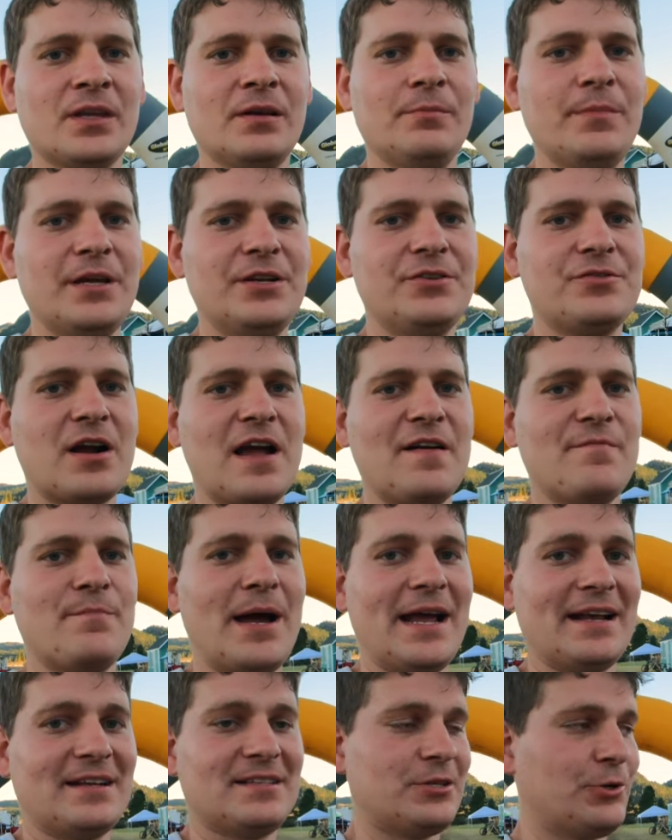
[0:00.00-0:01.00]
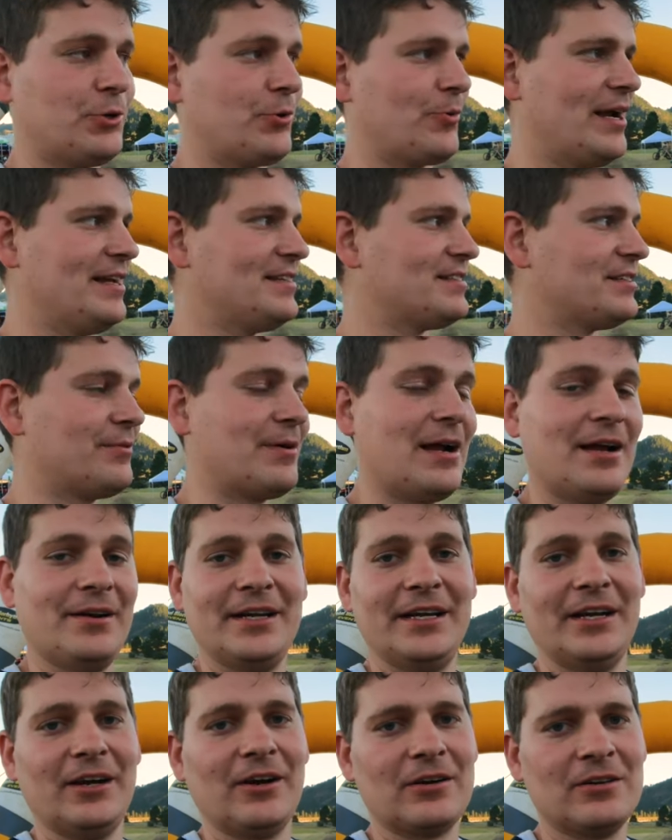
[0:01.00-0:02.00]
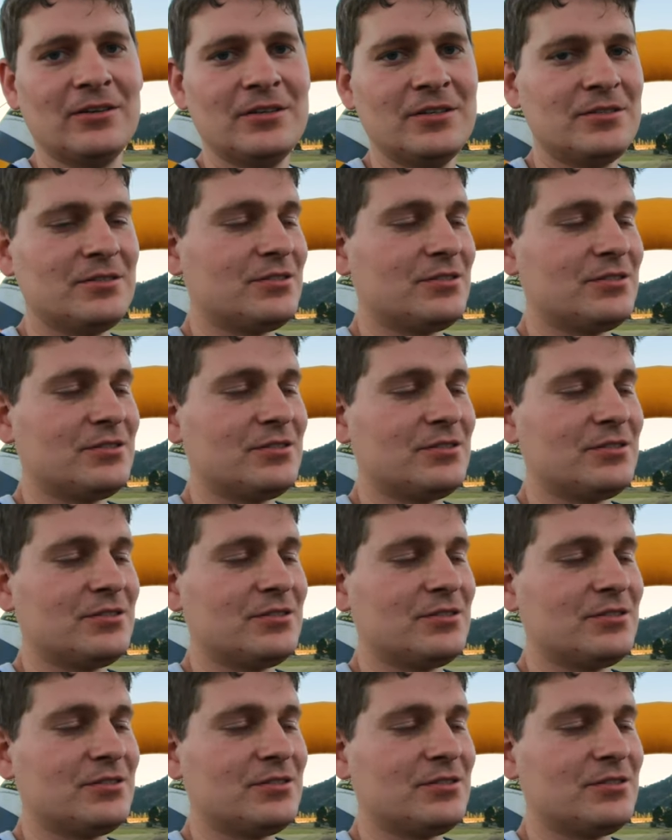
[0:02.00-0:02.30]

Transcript: mid-drive bikes that were racing around here.